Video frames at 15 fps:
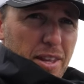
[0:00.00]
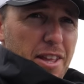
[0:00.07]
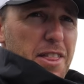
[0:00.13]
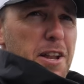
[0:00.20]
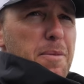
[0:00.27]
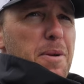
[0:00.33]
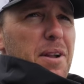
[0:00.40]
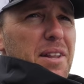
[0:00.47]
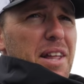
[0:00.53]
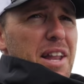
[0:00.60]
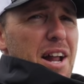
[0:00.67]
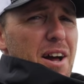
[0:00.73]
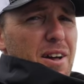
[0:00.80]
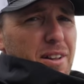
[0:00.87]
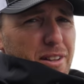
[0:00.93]
And then I'm gonna
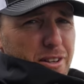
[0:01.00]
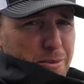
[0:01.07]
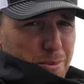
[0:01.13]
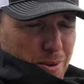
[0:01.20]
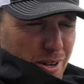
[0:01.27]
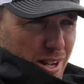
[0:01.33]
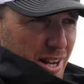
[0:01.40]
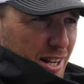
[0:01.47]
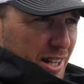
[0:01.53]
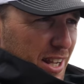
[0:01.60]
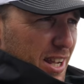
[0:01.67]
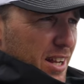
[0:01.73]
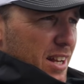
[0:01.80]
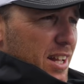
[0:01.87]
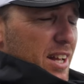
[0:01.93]
let out a little more line
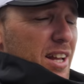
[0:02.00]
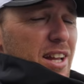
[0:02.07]
again